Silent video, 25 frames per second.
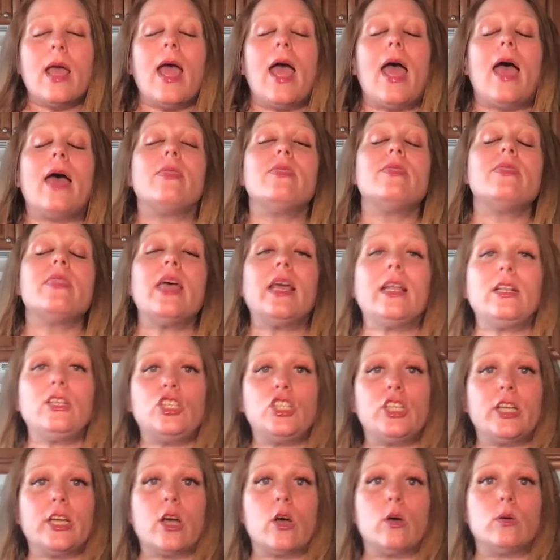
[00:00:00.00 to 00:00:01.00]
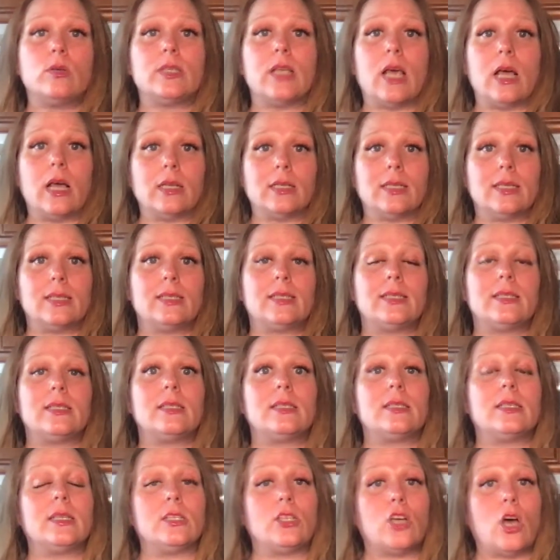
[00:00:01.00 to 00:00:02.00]
And then she goes on
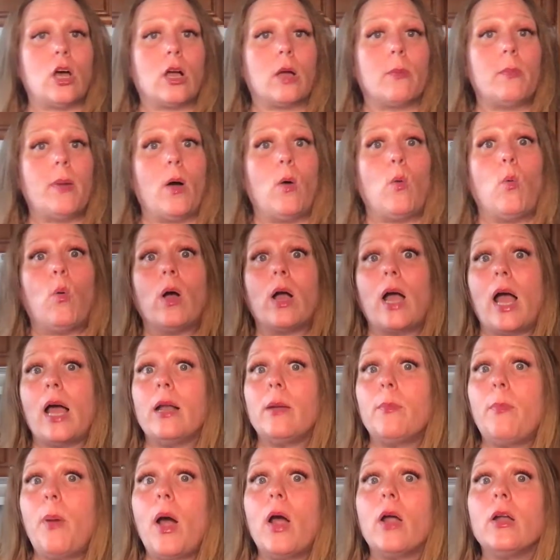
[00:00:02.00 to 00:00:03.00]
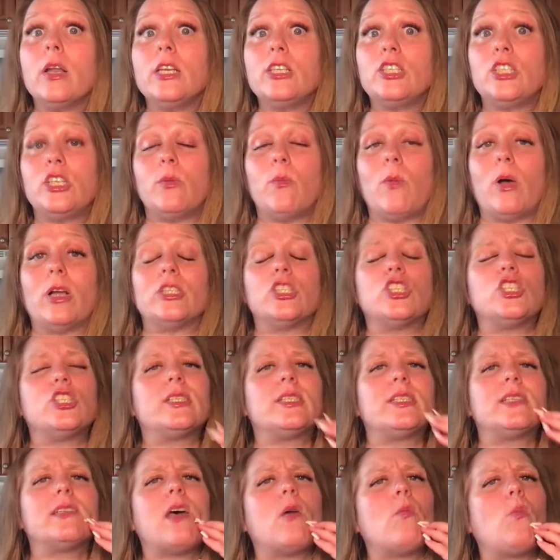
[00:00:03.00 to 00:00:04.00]
to talk about what kind of party she wants. She
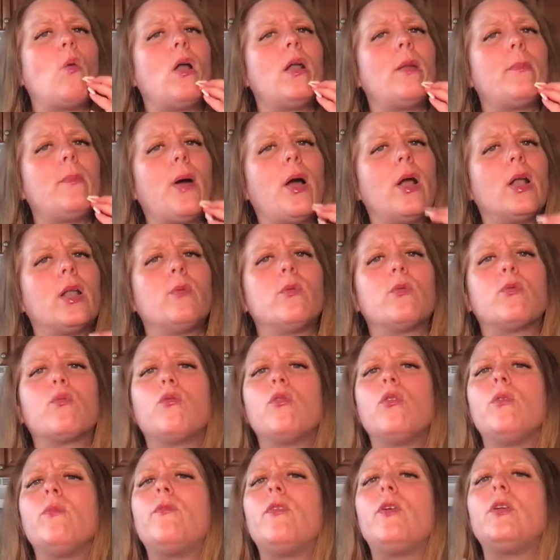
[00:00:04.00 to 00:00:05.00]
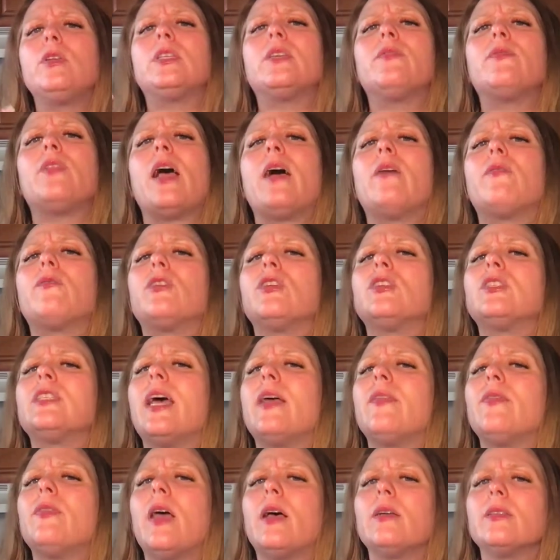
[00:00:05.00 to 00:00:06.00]
says, I want a party with roomfuls of laughter,
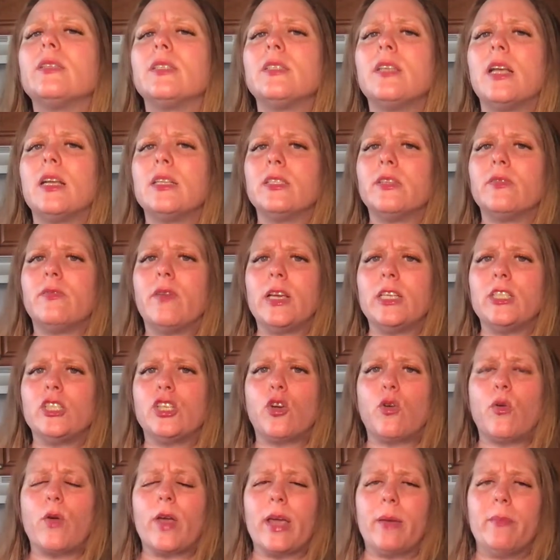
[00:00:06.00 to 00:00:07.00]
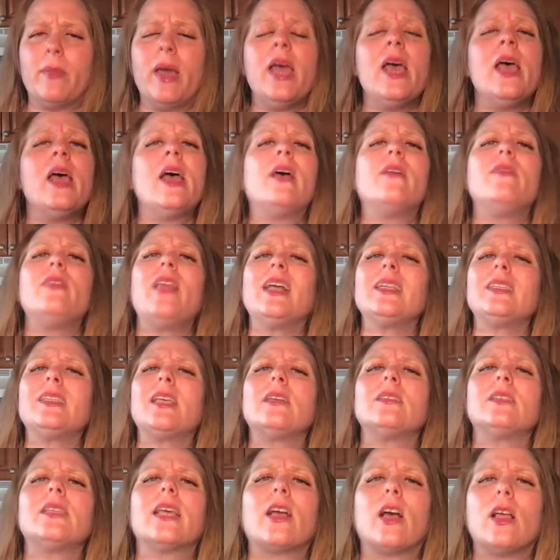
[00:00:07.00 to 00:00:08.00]
10,000 tons of ice cream. And that
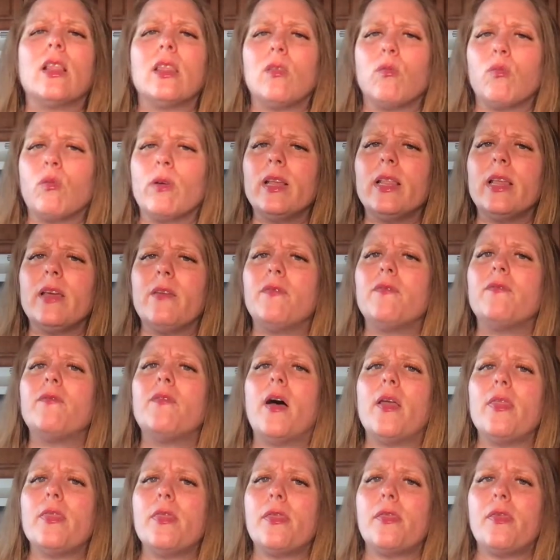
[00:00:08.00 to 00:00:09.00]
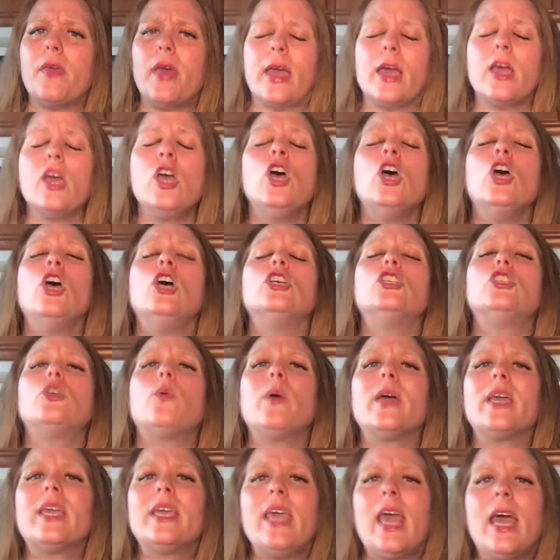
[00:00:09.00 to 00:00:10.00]
sounds like a really fun thing. So
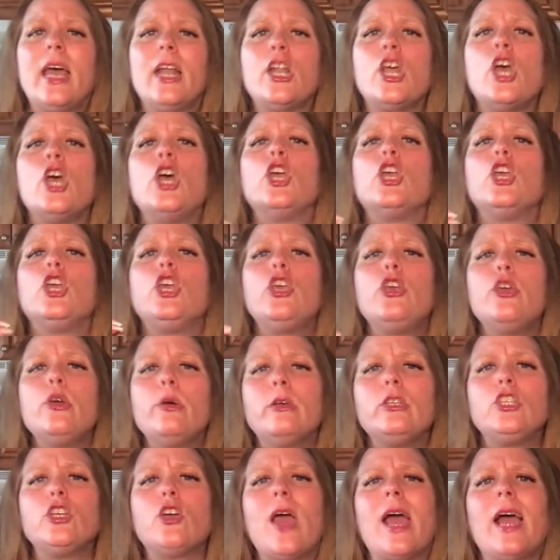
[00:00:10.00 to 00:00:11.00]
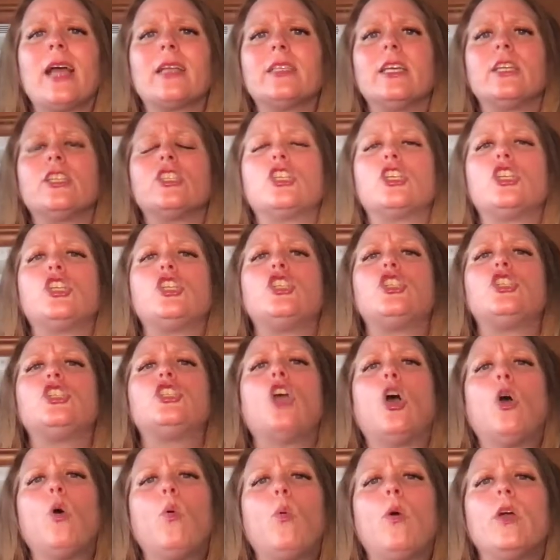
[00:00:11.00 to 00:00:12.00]
again, use your acting to
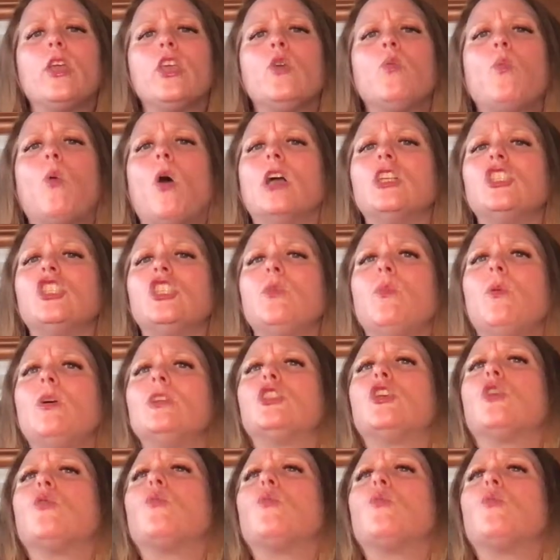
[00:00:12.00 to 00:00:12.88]
show what you want. She wants a